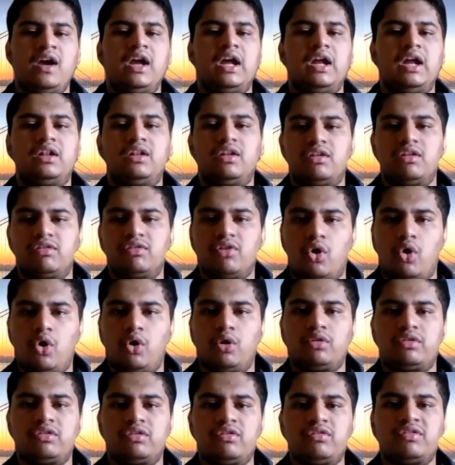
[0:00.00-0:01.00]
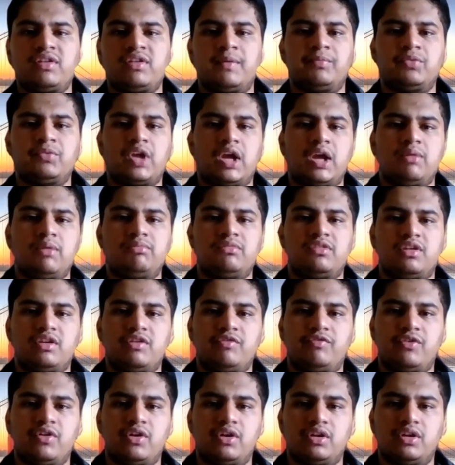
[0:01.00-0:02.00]
It is also sometimes
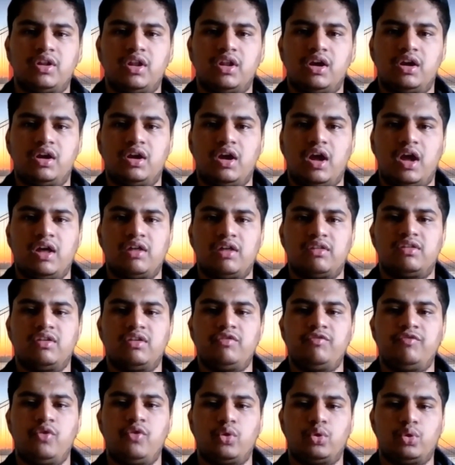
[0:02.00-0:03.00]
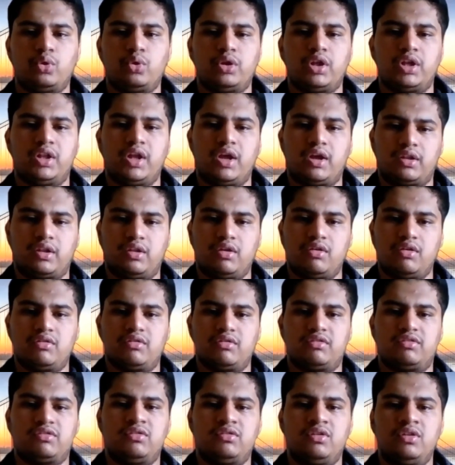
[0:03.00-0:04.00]
referred as the
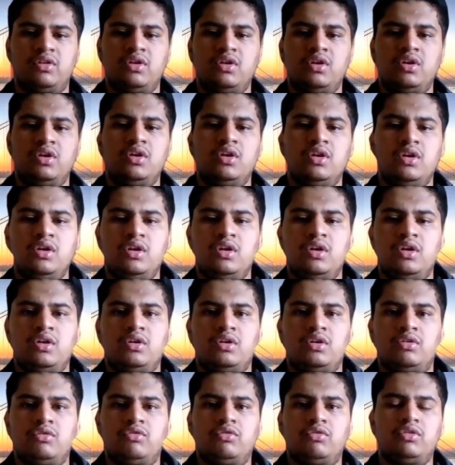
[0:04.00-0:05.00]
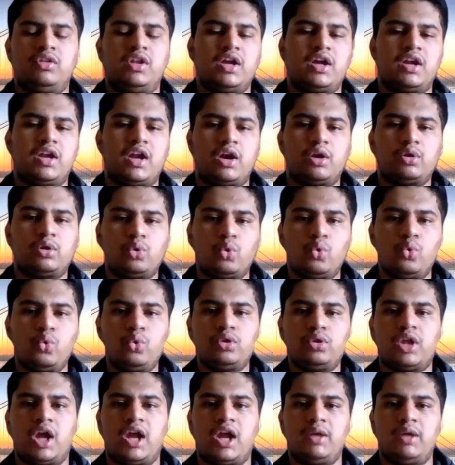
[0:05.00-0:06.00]
photodetectors. There are
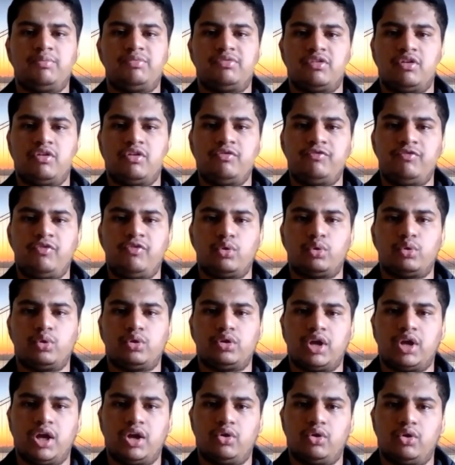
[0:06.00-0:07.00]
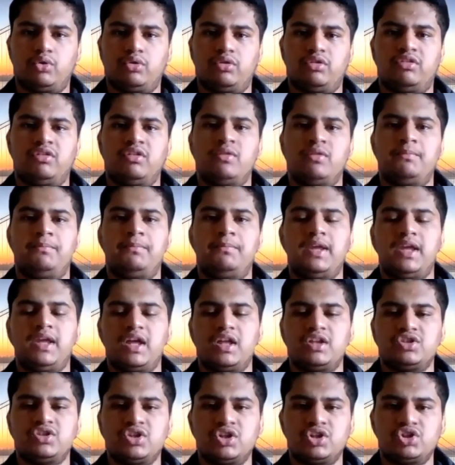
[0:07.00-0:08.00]
two types of photodiodes,
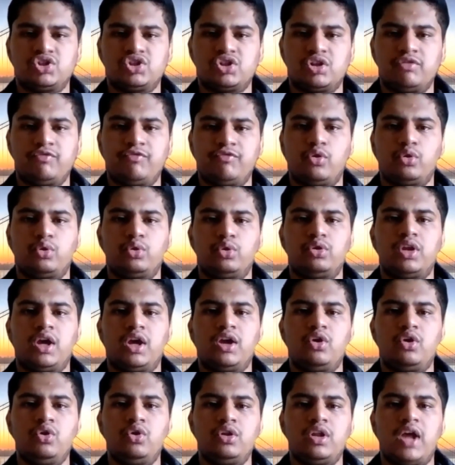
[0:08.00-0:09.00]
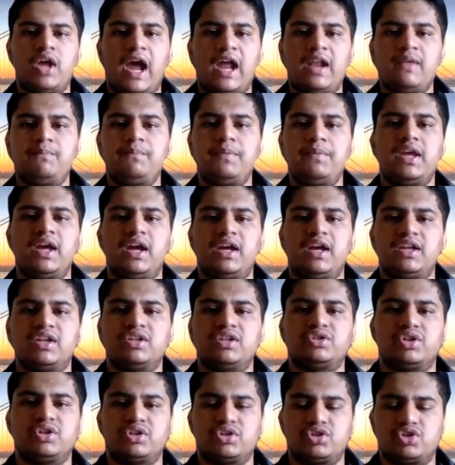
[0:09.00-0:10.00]
PN junction photodiode and
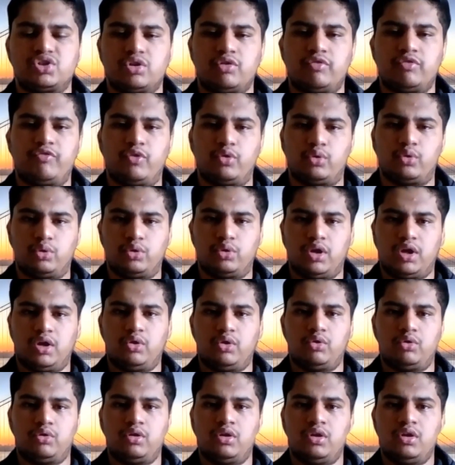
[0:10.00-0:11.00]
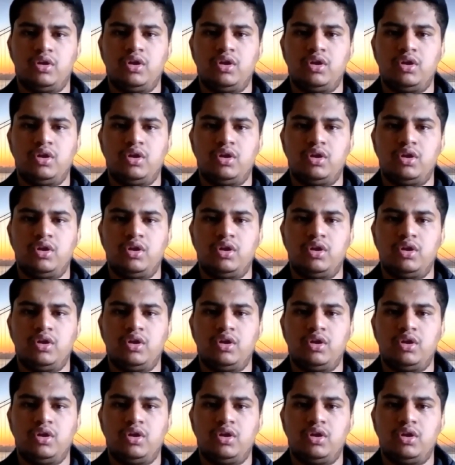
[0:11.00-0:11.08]
PIN junction photodiode.